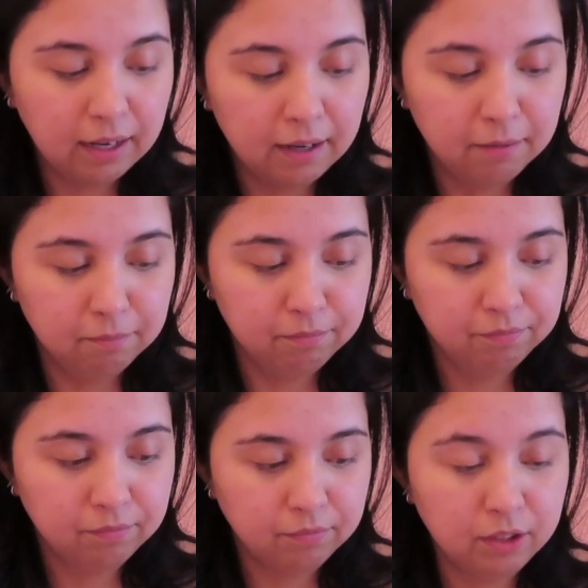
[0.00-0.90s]

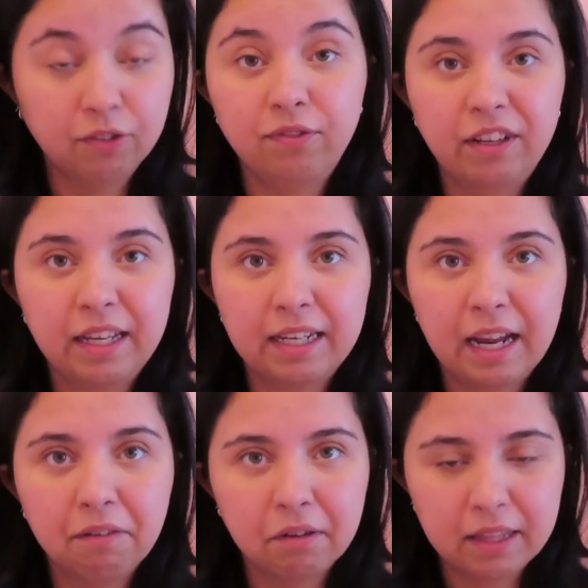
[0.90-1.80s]
The fit and
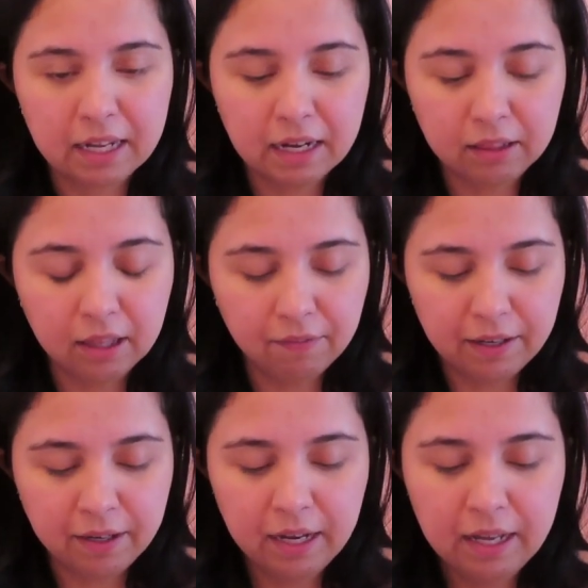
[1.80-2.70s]
everything, I love
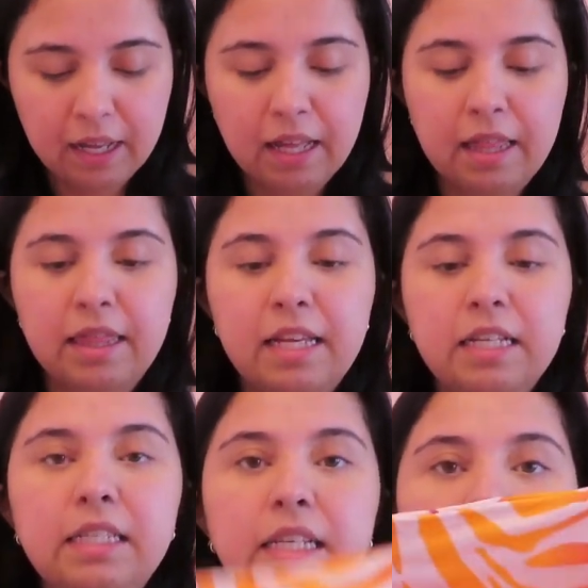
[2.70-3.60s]
it.
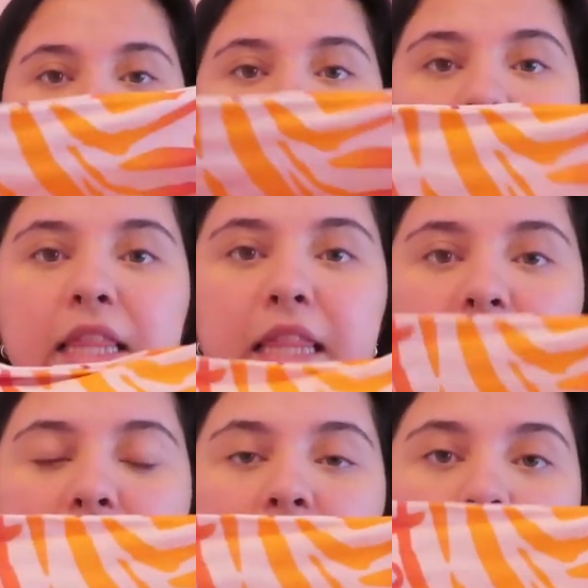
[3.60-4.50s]
This is
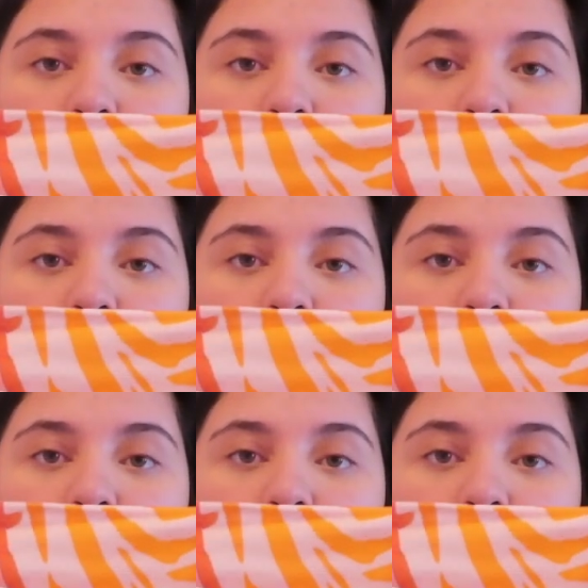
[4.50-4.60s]
the